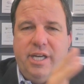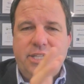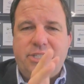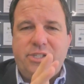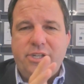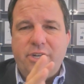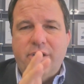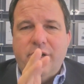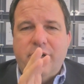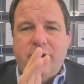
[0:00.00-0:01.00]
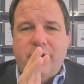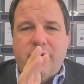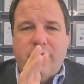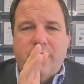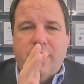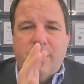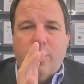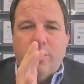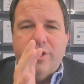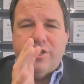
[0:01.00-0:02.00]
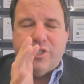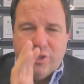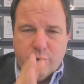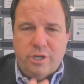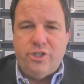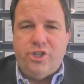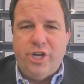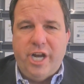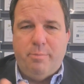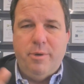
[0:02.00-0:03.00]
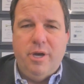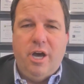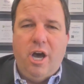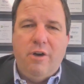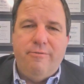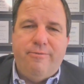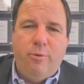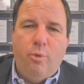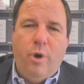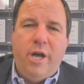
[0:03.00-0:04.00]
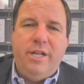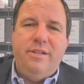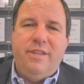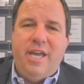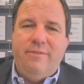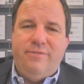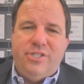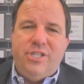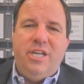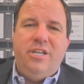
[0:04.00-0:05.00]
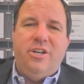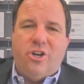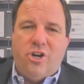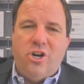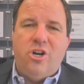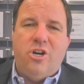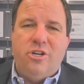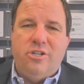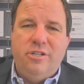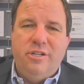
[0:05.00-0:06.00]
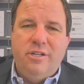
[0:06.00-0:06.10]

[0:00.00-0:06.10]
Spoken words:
It's the stewardship of what they've seen occur,